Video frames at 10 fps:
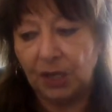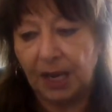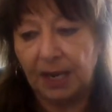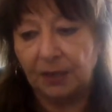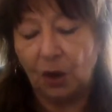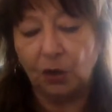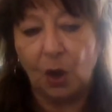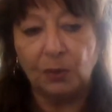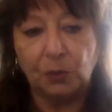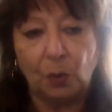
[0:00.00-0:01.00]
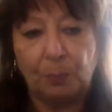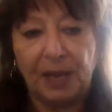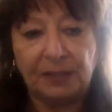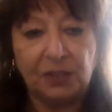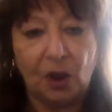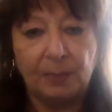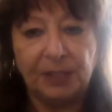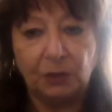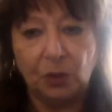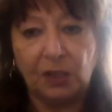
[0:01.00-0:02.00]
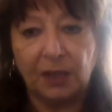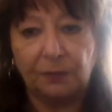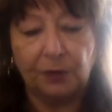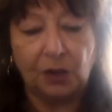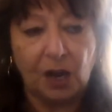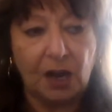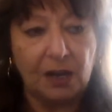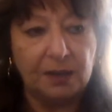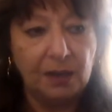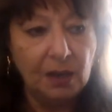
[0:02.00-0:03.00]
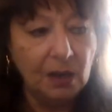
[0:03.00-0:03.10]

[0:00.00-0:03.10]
and are going through a bad time and they're looking for God,